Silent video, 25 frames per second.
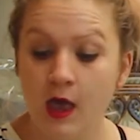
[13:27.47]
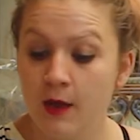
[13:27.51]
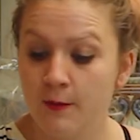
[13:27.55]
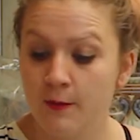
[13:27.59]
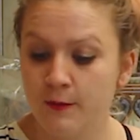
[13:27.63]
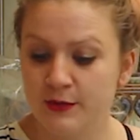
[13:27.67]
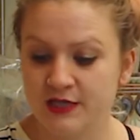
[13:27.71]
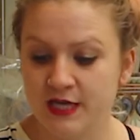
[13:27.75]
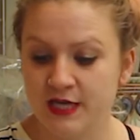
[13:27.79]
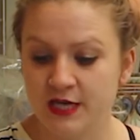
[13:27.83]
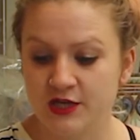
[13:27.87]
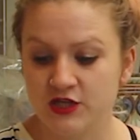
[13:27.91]

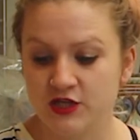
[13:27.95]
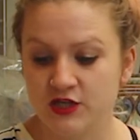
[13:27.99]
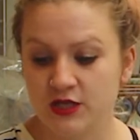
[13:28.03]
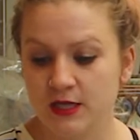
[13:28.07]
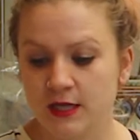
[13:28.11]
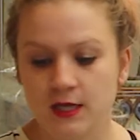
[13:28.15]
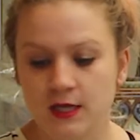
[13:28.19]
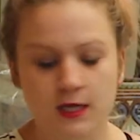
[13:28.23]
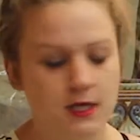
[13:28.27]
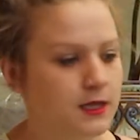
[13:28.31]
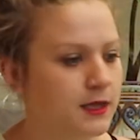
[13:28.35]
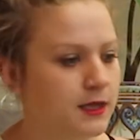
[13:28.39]

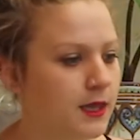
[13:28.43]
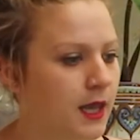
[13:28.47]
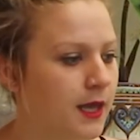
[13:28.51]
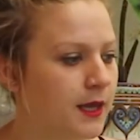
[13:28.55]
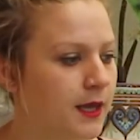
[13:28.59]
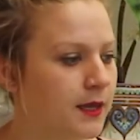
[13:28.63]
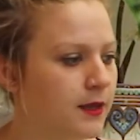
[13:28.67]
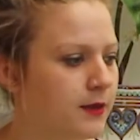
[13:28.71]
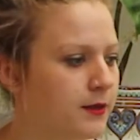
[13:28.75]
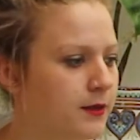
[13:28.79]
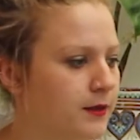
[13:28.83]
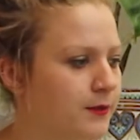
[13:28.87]
potentially in
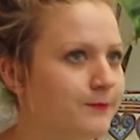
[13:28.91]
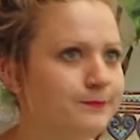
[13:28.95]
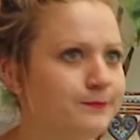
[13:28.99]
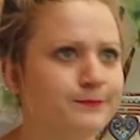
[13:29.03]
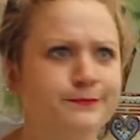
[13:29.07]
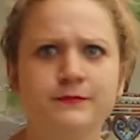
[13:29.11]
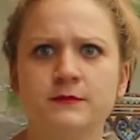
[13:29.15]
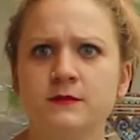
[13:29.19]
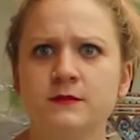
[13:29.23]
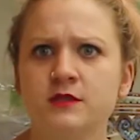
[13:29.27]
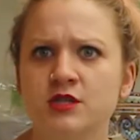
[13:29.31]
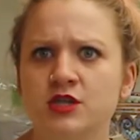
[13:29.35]
like
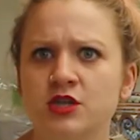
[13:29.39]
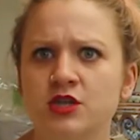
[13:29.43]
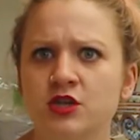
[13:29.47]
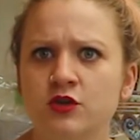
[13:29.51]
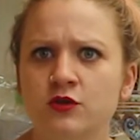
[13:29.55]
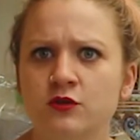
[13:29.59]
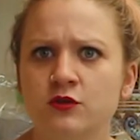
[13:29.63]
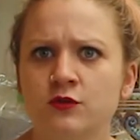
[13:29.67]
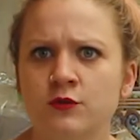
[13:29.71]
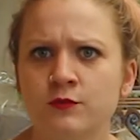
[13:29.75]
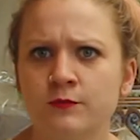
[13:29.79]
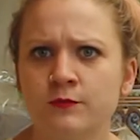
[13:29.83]

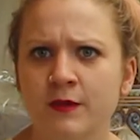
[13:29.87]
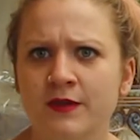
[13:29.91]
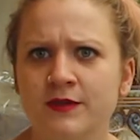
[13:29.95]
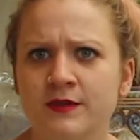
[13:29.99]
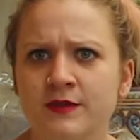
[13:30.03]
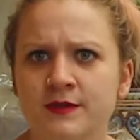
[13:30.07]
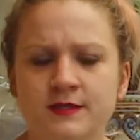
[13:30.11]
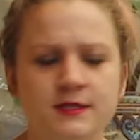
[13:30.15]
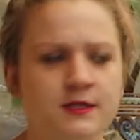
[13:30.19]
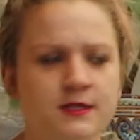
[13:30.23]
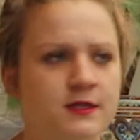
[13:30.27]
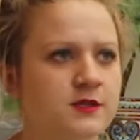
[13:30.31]
2
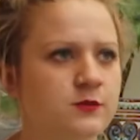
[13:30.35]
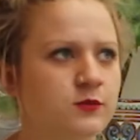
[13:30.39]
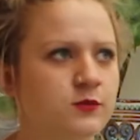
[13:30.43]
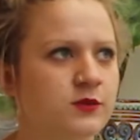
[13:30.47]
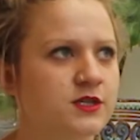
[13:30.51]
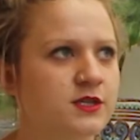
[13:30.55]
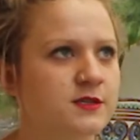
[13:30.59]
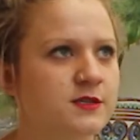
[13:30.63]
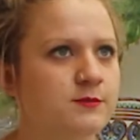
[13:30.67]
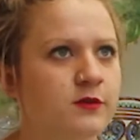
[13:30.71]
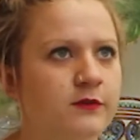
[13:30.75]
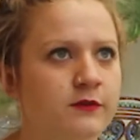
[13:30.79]
months, because we're
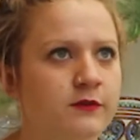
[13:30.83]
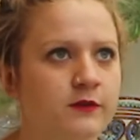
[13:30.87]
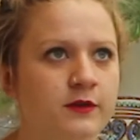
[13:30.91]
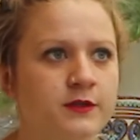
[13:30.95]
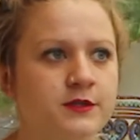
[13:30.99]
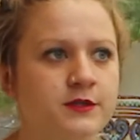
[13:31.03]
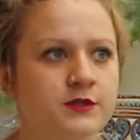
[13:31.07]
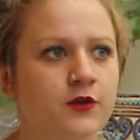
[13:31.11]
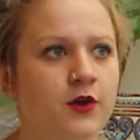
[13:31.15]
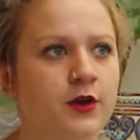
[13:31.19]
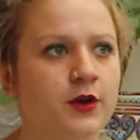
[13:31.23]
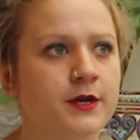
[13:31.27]
just moving
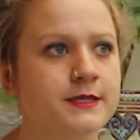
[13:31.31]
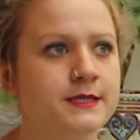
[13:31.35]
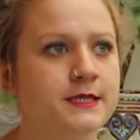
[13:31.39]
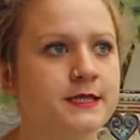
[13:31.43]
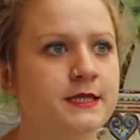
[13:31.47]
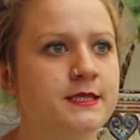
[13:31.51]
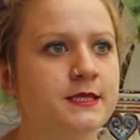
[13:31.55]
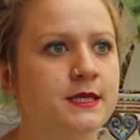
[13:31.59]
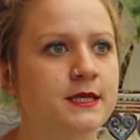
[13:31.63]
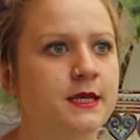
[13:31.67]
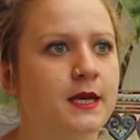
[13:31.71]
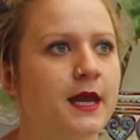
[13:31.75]
into growing
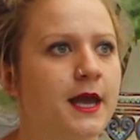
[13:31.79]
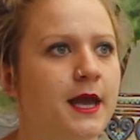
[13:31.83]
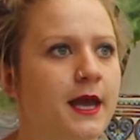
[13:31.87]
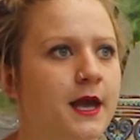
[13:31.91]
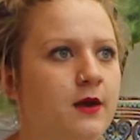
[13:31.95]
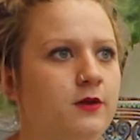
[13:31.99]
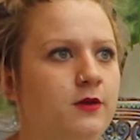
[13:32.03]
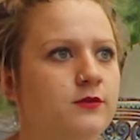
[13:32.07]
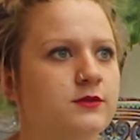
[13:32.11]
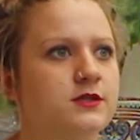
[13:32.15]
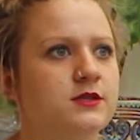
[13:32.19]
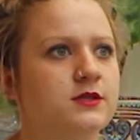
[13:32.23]
season
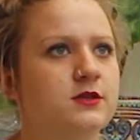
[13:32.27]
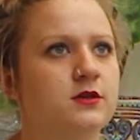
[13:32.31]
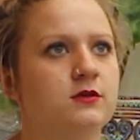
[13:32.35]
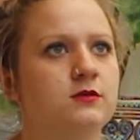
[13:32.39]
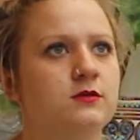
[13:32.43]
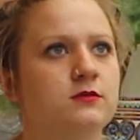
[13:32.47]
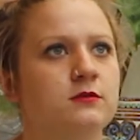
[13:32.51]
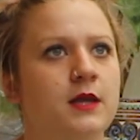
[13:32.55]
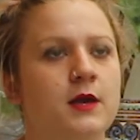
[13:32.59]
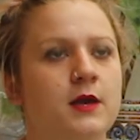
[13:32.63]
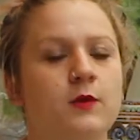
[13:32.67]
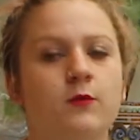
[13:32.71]
now.
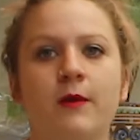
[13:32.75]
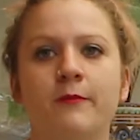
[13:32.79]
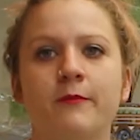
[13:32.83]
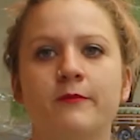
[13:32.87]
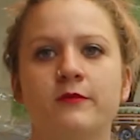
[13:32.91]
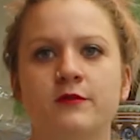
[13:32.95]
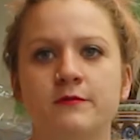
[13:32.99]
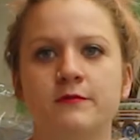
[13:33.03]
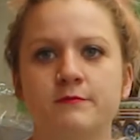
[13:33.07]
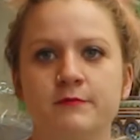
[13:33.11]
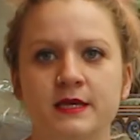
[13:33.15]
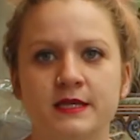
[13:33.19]
So like when
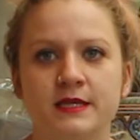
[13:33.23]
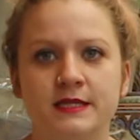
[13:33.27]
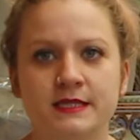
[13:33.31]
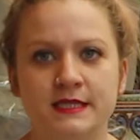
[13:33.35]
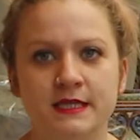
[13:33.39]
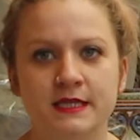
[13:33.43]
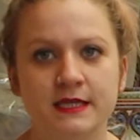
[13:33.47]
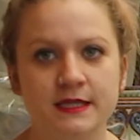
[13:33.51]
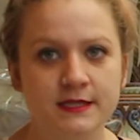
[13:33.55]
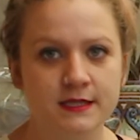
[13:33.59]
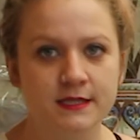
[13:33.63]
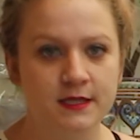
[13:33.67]
we're in
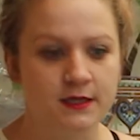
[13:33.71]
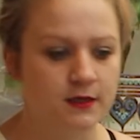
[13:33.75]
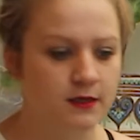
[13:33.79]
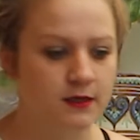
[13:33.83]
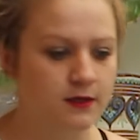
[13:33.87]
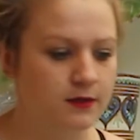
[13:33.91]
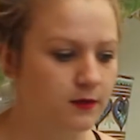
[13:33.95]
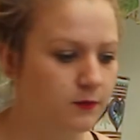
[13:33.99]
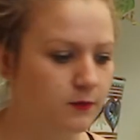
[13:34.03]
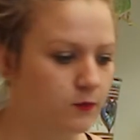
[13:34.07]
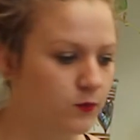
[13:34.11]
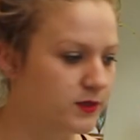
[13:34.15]

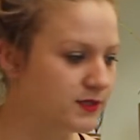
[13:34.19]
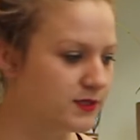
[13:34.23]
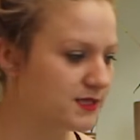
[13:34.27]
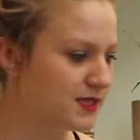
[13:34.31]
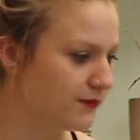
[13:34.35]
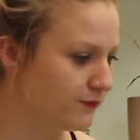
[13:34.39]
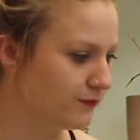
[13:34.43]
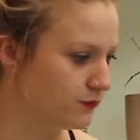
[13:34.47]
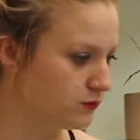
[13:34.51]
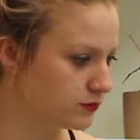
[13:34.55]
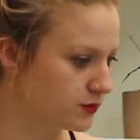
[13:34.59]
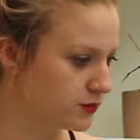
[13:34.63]
mid-season and once
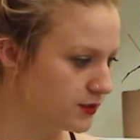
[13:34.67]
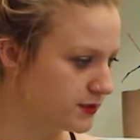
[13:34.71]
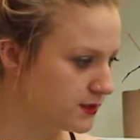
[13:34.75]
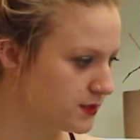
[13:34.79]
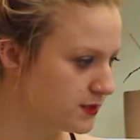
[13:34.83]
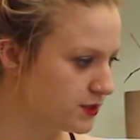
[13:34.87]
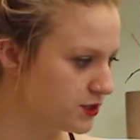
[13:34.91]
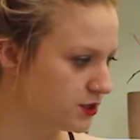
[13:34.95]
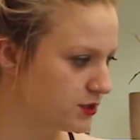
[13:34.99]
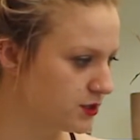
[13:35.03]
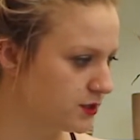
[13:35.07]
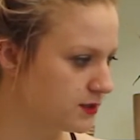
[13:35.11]
they've all
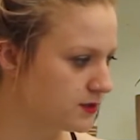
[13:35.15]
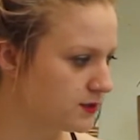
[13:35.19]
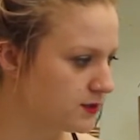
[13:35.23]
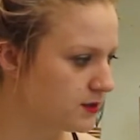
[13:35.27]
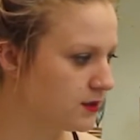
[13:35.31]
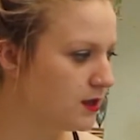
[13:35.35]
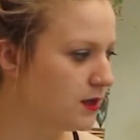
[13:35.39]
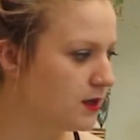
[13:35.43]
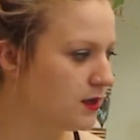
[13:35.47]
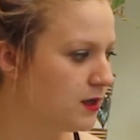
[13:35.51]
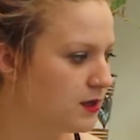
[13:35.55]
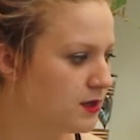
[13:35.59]
transitioned
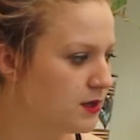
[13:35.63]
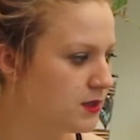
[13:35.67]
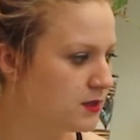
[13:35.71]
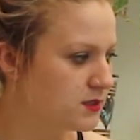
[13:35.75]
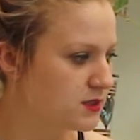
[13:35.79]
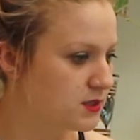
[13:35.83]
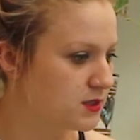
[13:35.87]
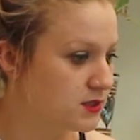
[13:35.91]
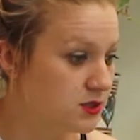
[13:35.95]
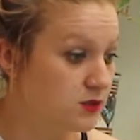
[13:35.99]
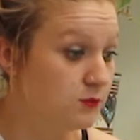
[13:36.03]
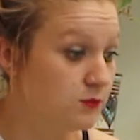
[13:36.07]

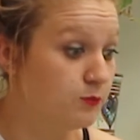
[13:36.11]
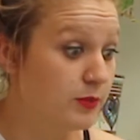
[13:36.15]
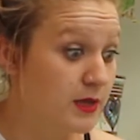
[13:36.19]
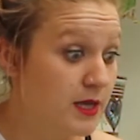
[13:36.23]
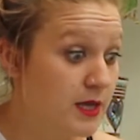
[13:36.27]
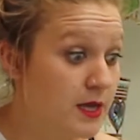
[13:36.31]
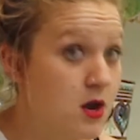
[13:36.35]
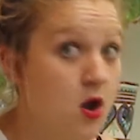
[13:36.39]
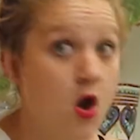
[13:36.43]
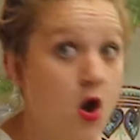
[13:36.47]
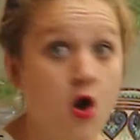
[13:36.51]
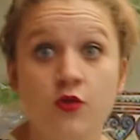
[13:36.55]
to
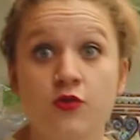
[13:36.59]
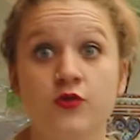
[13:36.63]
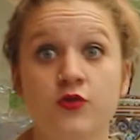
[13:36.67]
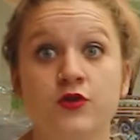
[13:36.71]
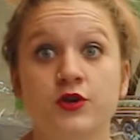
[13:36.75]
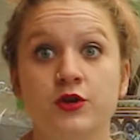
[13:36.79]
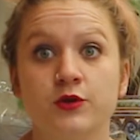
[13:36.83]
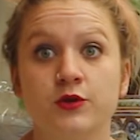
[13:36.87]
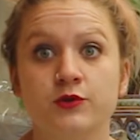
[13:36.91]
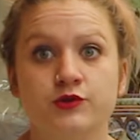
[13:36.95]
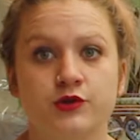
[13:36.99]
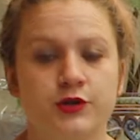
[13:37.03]
being on
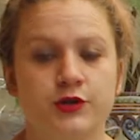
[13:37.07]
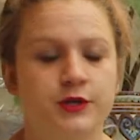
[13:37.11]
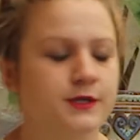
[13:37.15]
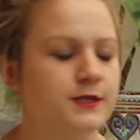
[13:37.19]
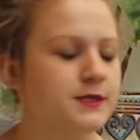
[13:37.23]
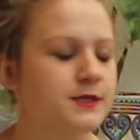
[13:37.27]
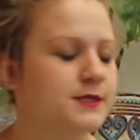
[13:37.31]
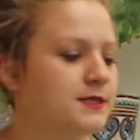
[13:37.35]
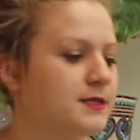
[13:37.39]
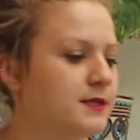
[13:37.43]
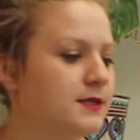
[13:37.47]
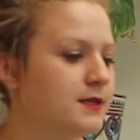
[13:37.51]
the
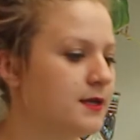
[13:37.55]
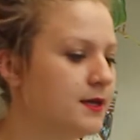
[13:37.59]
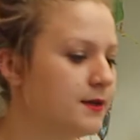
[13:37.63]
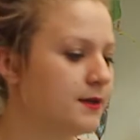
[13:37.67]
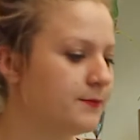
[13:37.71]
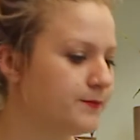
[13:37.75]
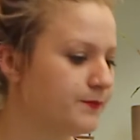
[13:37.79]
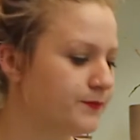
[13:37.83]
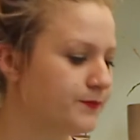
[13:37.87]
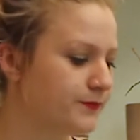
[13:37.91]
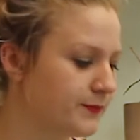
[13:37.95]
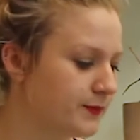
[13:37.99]
nutrients,
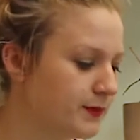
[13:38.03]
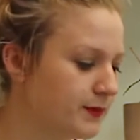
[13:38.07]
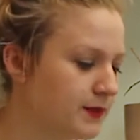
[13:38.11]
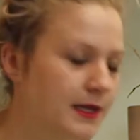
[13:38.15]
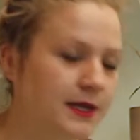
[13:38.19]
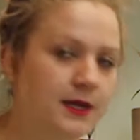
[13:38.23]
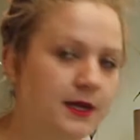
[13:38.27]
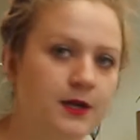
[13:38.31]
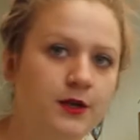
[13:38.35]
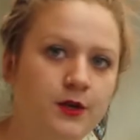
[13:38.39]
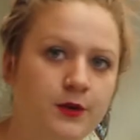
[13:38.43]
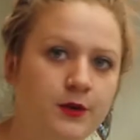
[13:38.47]
and
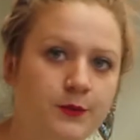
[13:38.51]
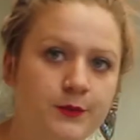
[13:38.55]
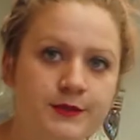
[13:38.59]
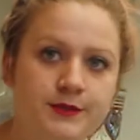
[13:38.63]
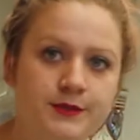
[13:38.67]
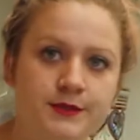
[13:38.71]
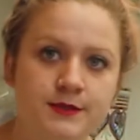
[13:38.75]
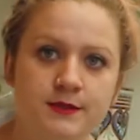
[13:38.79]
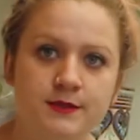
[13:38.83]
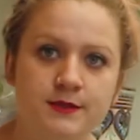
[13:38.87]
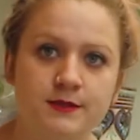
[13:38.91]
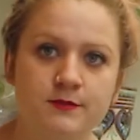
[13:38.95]
let you know
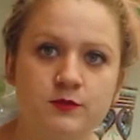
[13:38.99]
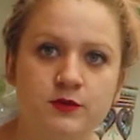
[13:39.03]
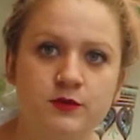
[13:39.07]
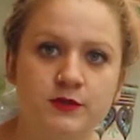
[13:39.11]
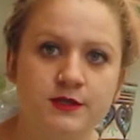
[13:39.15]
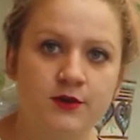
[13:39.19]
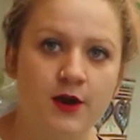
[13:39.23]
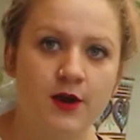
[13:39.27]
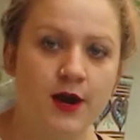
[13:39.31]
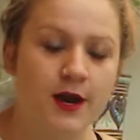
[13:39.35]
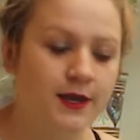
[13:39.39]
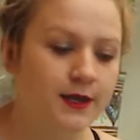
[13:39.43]

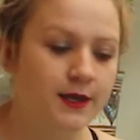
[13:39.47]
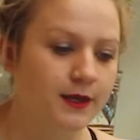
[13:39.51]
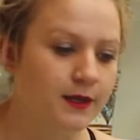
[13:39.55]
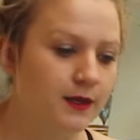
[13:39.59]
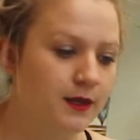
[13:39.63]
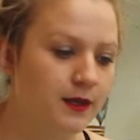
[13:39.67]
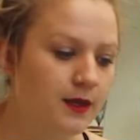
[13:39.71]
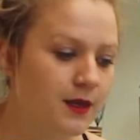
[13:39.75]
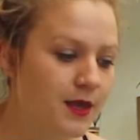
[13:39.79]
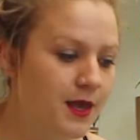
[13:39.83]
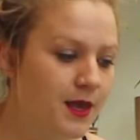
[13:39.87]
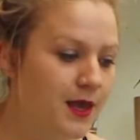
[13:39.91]
what's
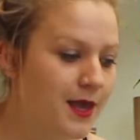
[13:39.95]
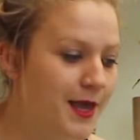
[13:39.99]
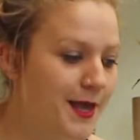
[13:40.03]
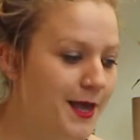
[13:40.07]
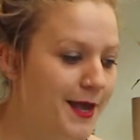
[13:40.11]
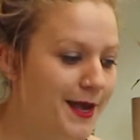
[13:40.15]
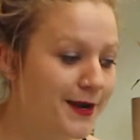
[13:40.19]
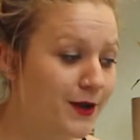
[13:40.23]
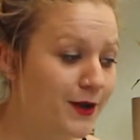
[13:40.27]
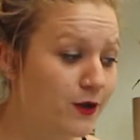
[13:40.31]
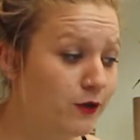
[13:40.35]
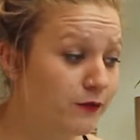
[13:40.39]
cracking.
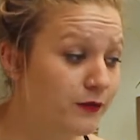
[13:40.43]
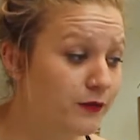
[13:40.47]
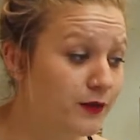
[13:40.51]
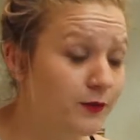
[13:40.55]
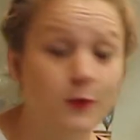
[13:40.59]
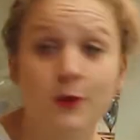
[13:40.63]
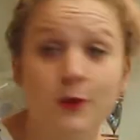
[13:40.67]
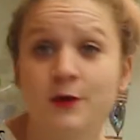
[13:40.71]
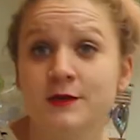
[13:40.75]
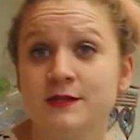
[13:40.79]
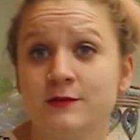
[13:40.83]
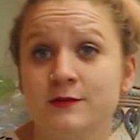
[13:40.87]
And hopefully
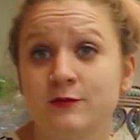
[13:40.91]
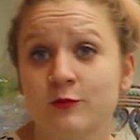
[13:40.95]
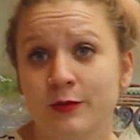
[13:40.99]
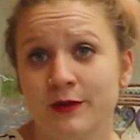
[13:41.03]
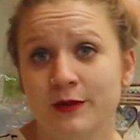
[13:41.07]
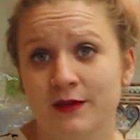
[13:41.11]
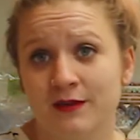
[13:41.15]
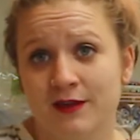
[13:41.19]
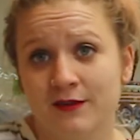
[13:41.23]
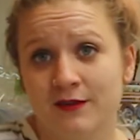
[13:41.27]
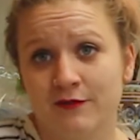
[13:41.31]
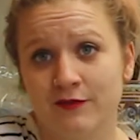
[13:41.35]
Rosie will
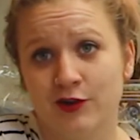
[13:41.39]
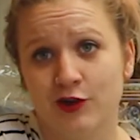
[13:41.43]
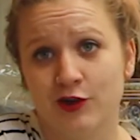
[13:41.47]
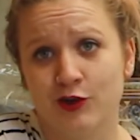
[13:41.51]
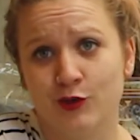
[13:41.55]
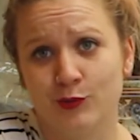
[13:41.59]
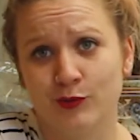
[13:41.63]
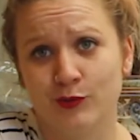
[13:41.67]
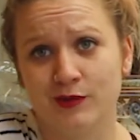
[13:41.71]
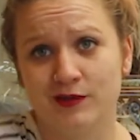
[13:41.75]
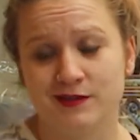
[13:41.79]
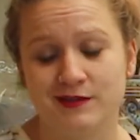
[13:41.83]
be in that
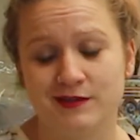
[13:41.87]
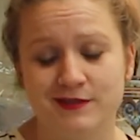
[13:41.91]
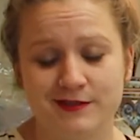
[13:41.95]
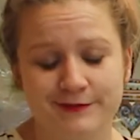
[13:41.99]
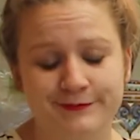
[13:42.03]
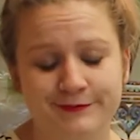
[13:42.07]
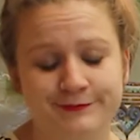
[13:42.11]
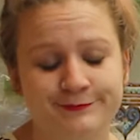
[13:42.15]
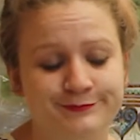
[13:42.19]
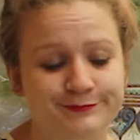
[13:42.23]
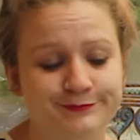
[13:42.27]
video with us.